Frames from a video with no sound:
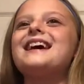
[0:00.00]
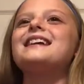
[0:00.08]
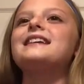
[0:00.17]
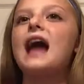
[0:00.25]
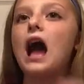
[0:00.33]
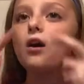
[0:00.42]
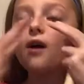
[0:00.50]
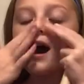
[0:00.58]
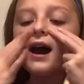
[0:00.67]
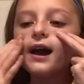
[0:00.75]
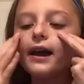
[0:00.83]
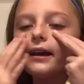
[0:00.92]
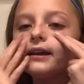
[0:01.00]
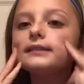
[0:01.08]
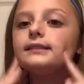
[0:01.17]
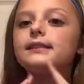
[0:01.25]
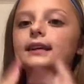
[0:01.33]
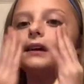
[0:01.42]
now
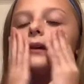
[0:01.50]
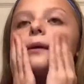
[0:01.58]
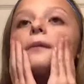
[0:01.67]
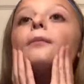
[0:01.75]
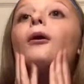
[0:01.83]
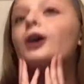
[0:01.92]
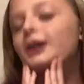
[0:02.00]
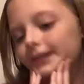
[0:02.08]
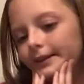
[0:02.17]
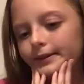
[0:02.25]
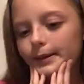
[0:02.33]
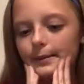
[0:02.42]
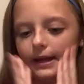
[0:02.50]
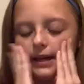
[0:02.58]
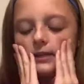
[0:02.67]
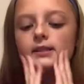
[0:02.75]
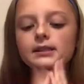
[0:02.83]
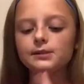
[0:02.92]
I did part of the
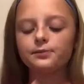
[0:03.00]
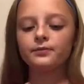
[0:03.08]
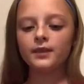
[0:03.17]
base.